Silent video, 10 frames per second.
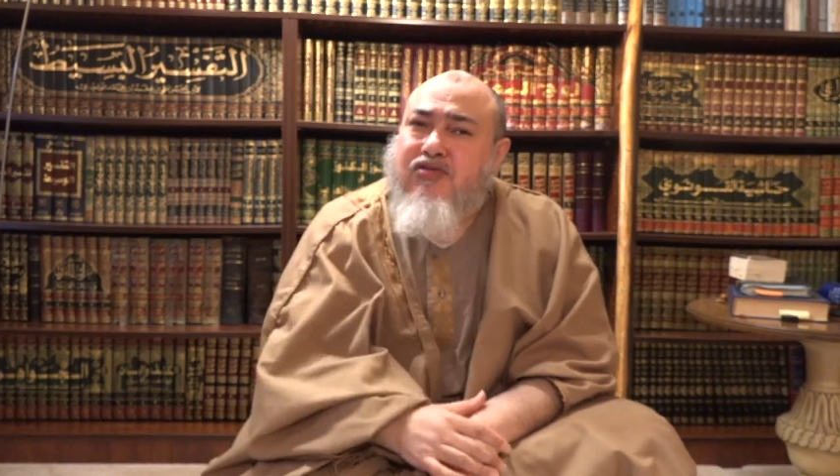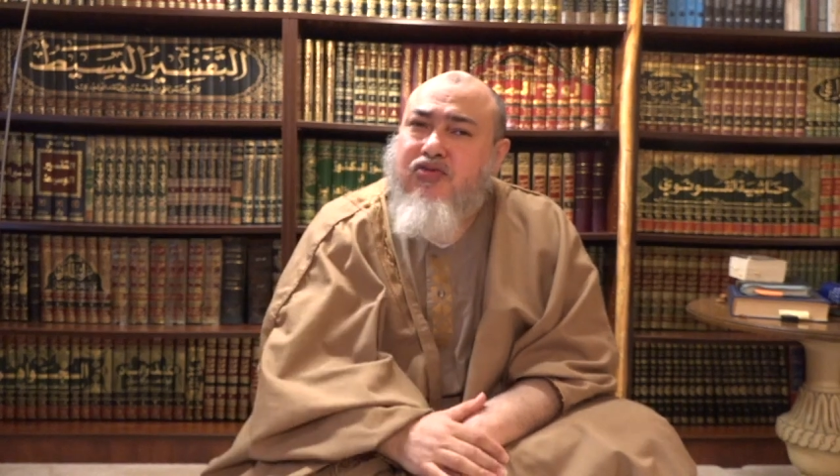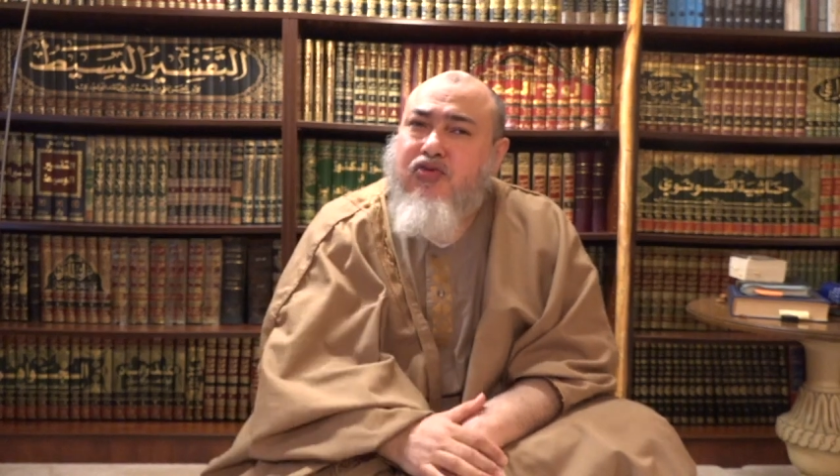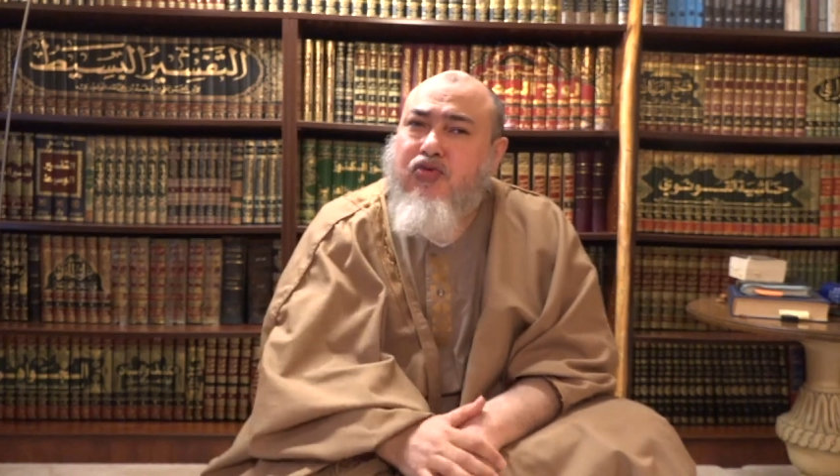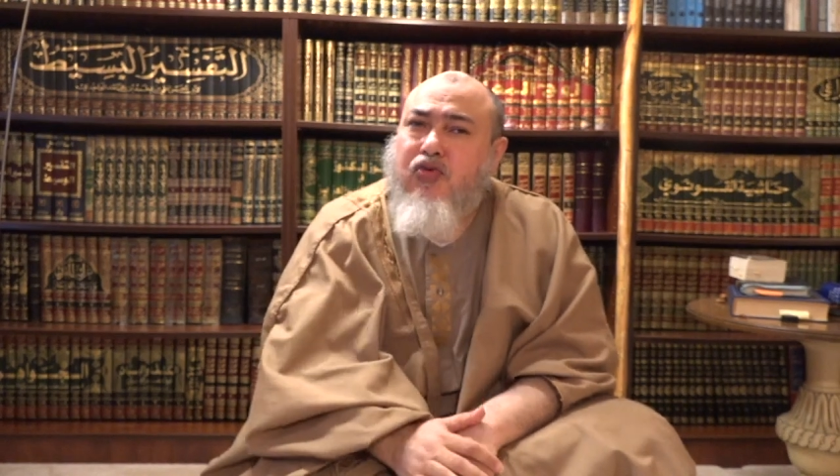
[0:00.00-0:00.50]

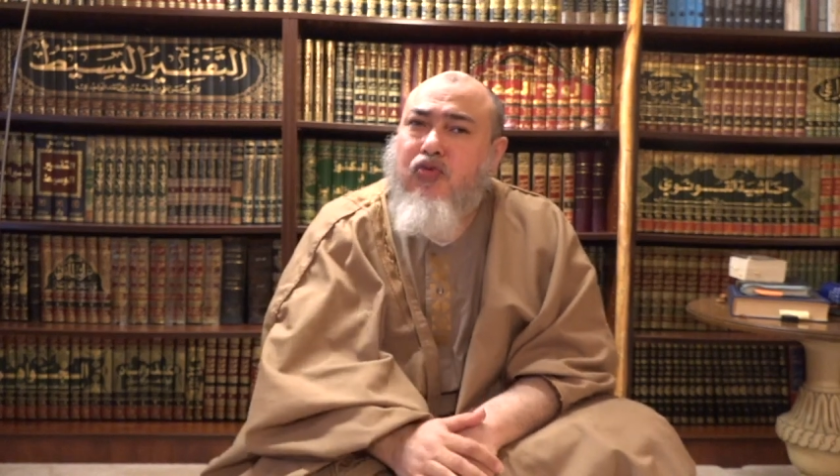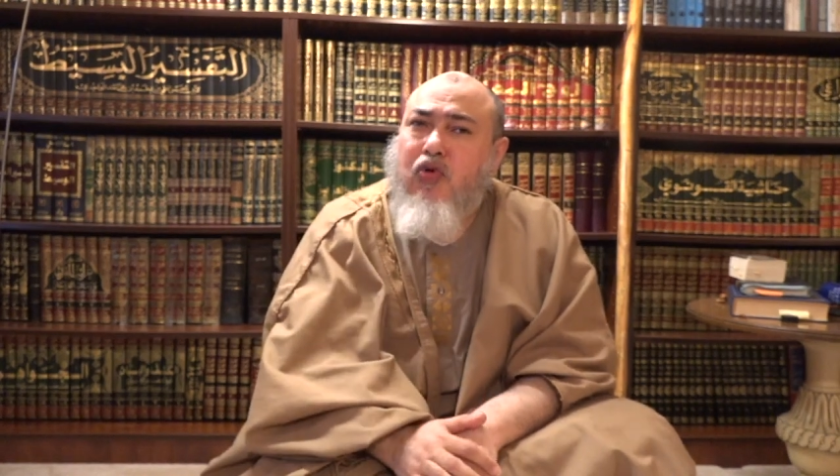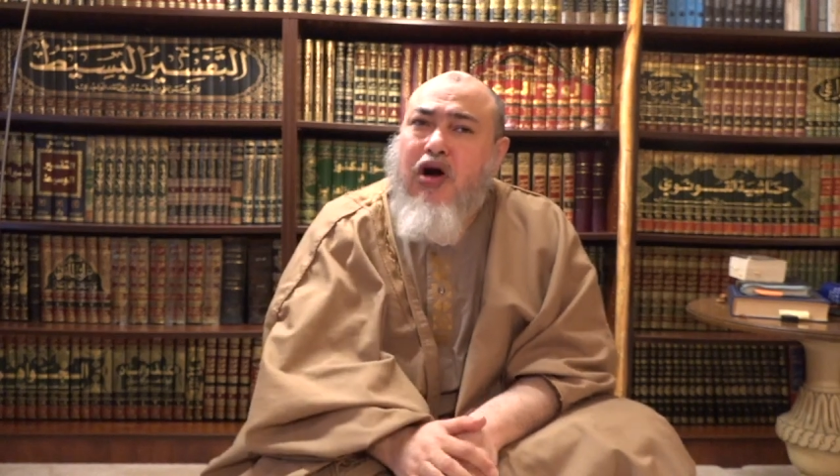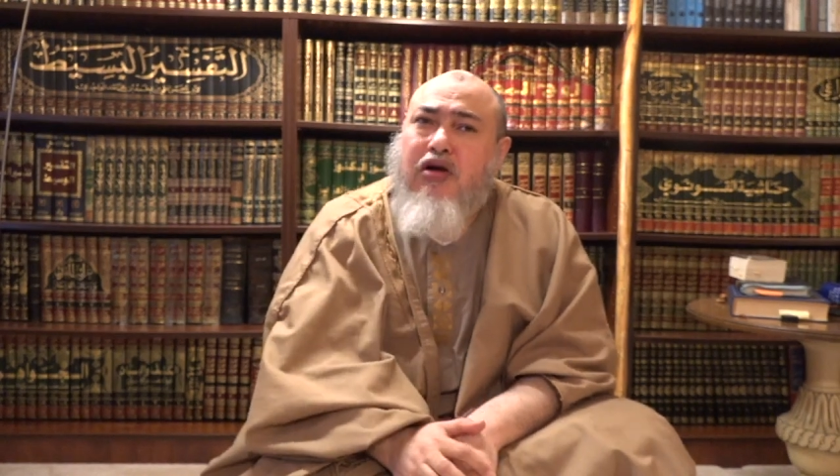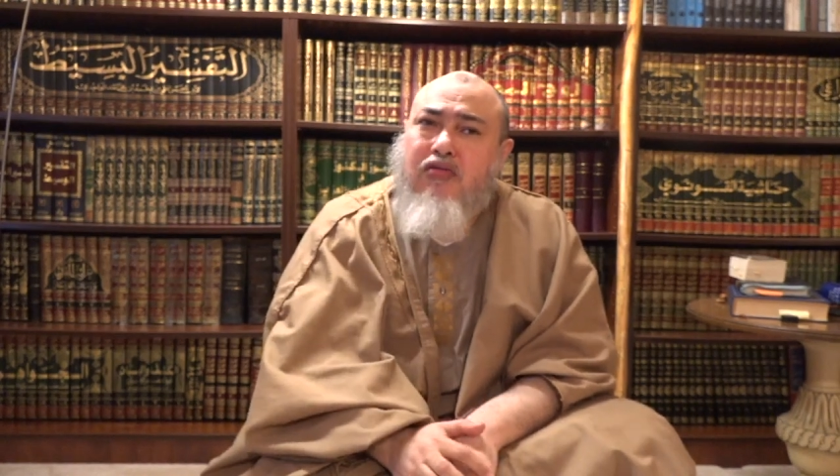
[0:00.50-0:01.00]
to
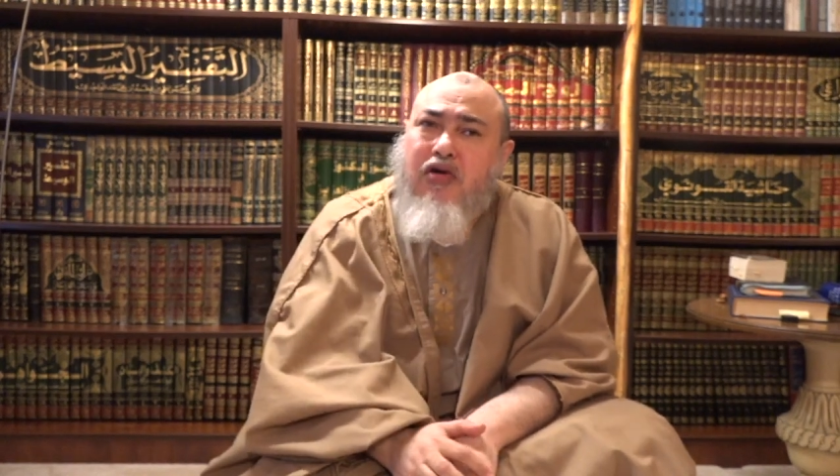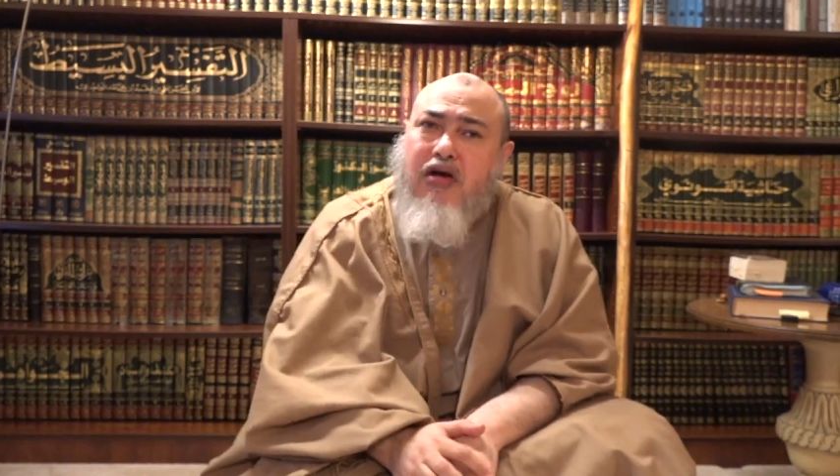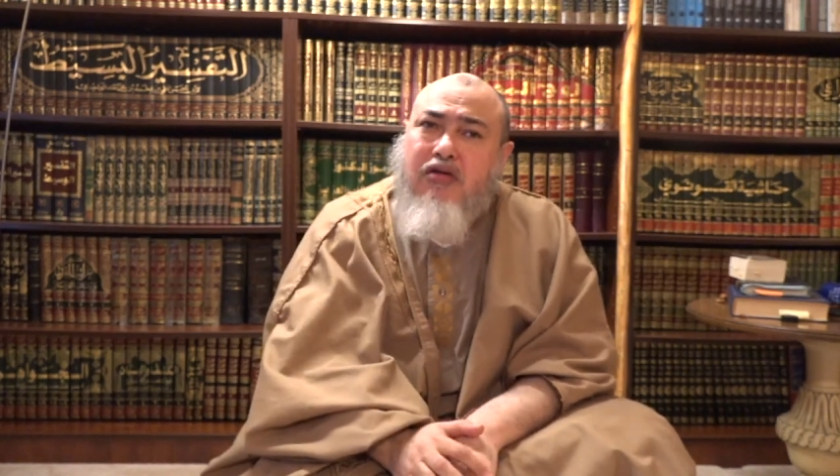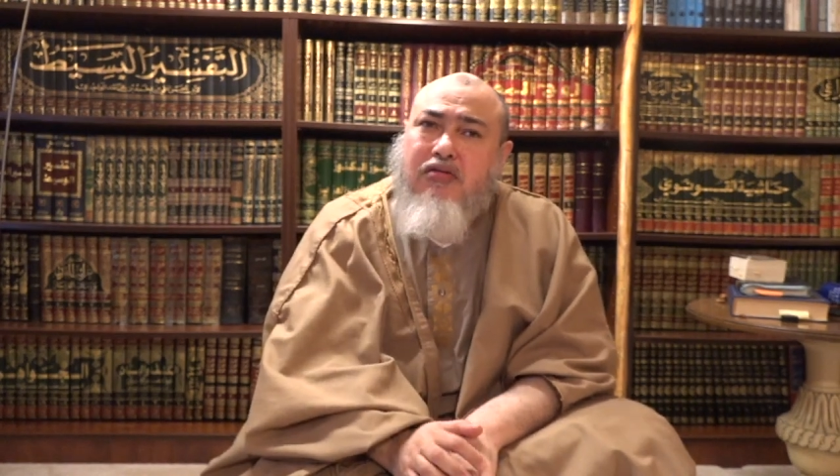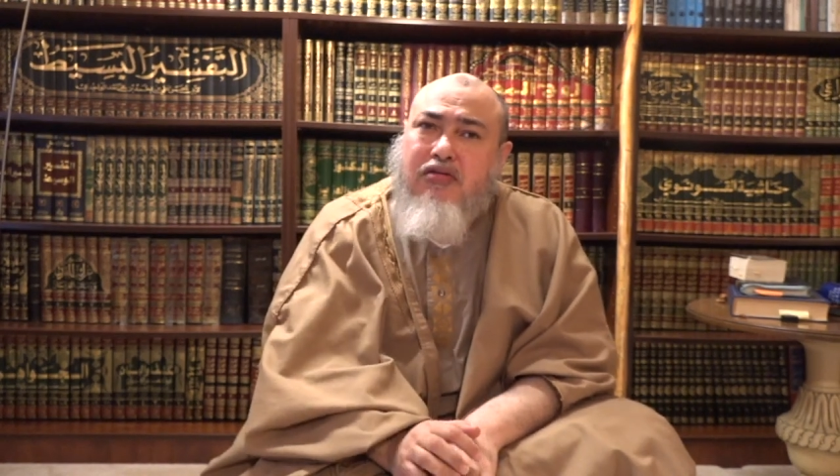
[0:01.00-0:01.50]
walk
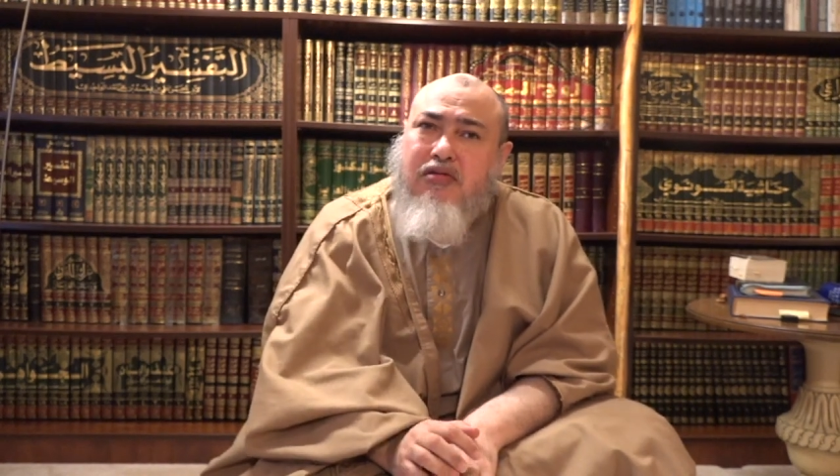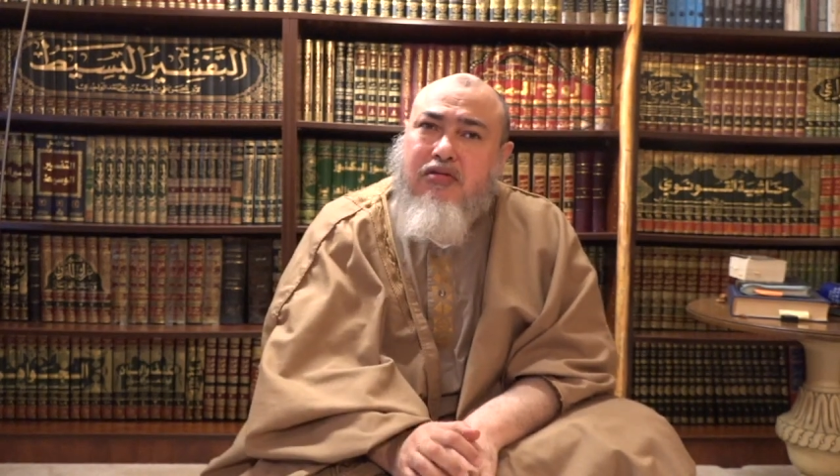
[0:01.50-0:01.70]
around